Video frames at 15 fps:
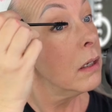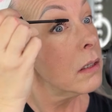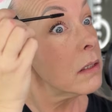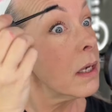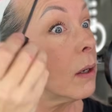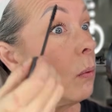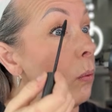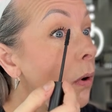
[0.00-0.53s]
It's
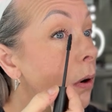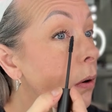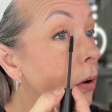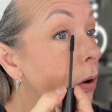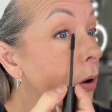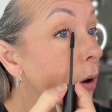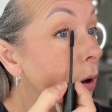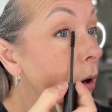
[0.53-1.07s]
like, whoa.
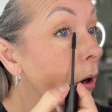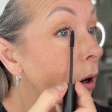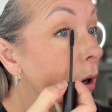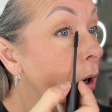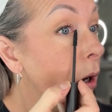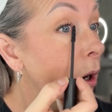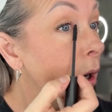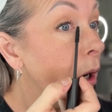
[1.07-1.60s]

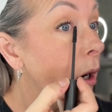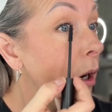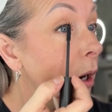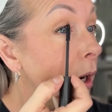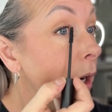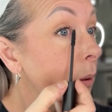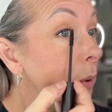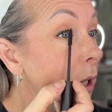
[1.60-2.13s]

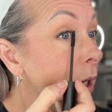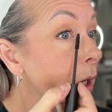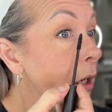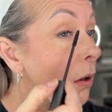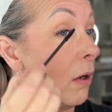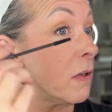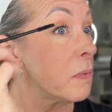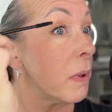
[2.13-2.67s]
I mean, I
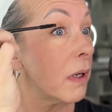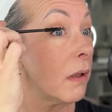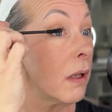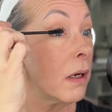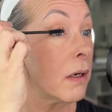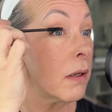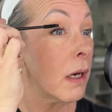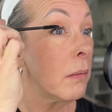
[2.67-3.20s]
know I spend a
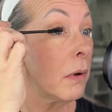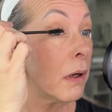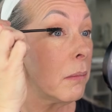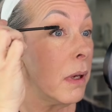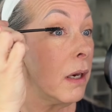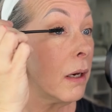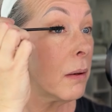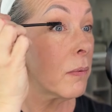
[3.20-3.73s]
lot of time on
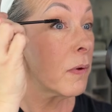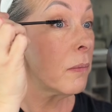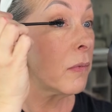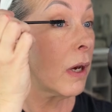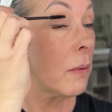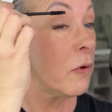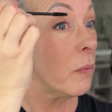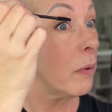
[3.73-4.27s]
makeup
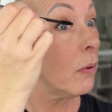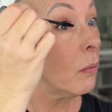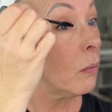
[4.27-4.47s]
sometimes, but